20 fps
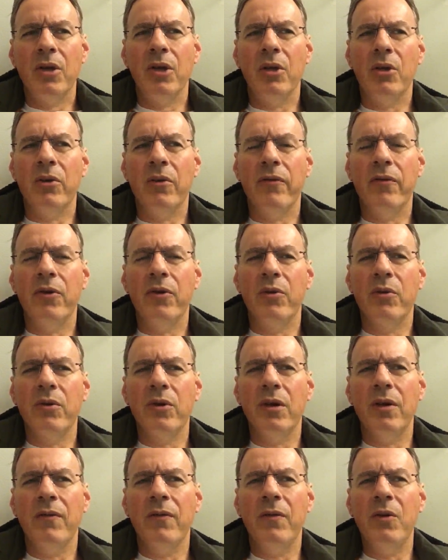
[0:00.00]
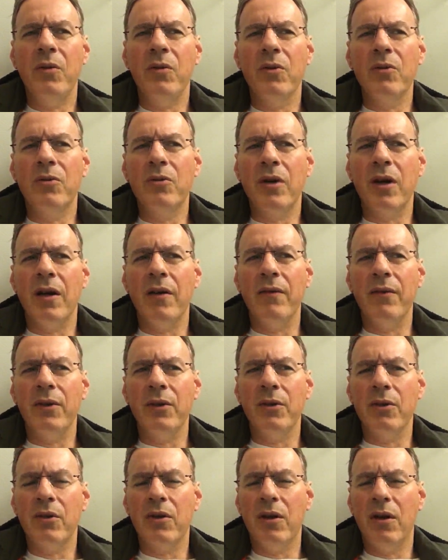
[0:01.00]
If you were driving
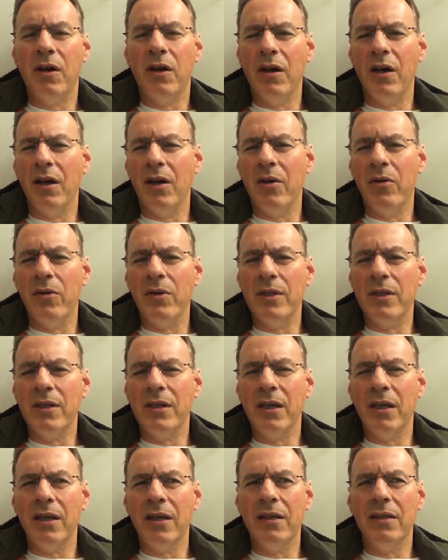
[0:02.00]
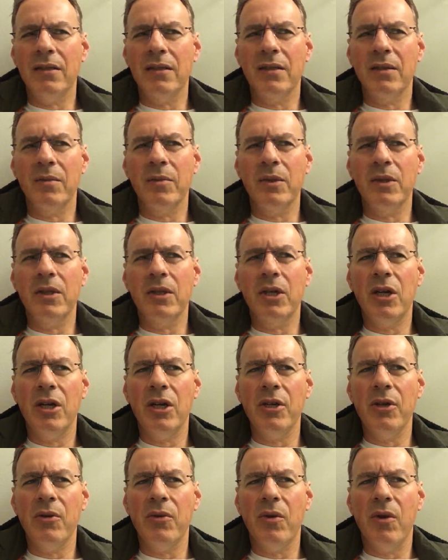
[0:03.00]
your car, I always say, and someone
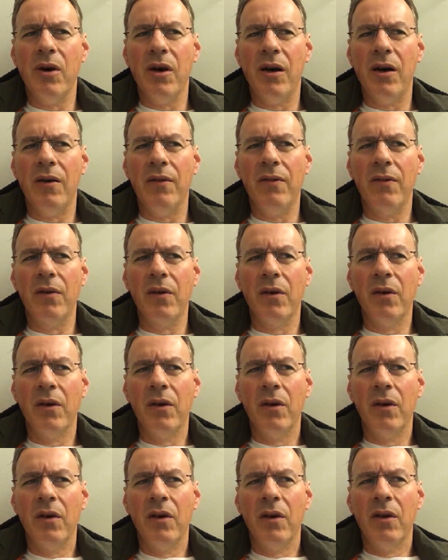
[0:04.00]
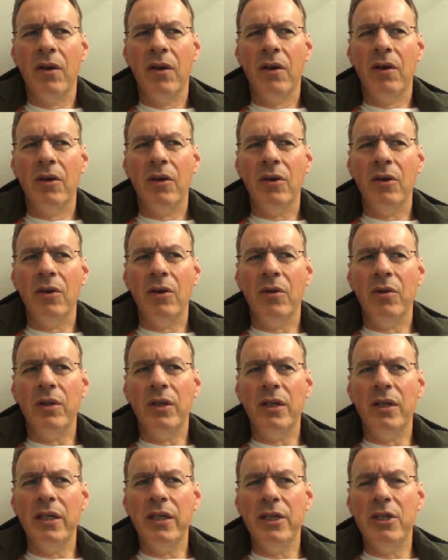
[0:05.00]
cut you off,
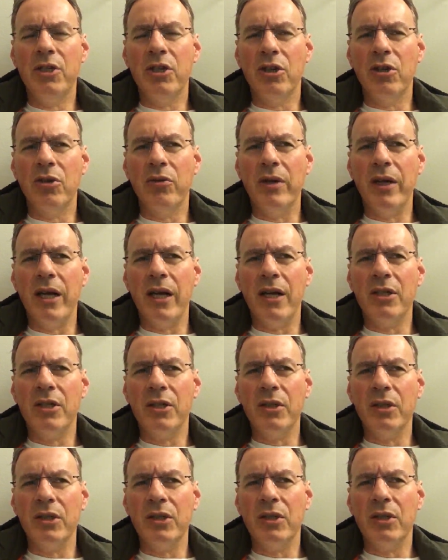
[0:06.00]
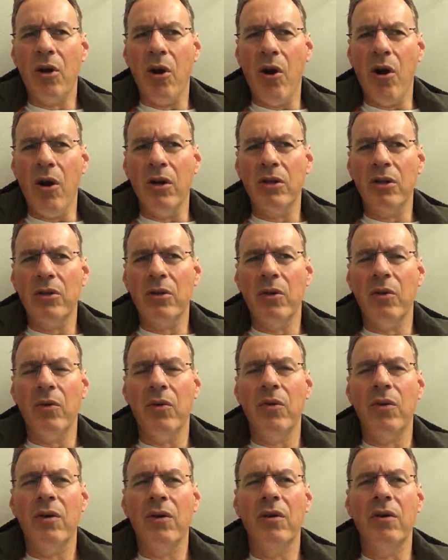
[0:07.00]
the knee-jerk reaction is to honk the
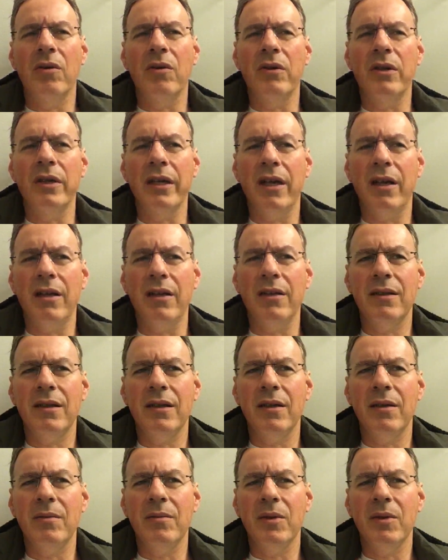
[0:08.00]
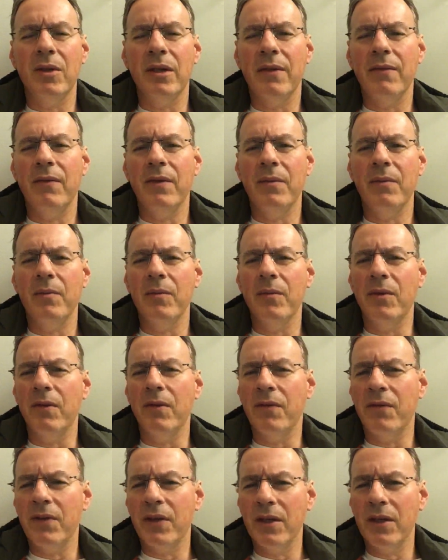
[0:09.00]
horn or yell at them or give them the
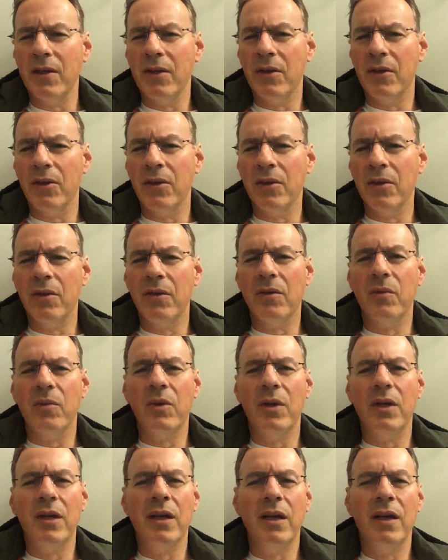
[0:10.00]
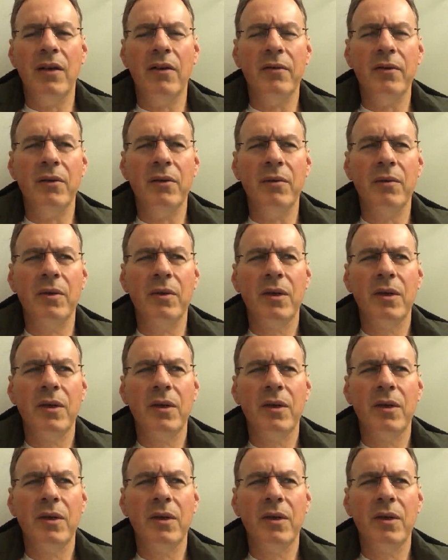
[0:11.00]
finger or what have you.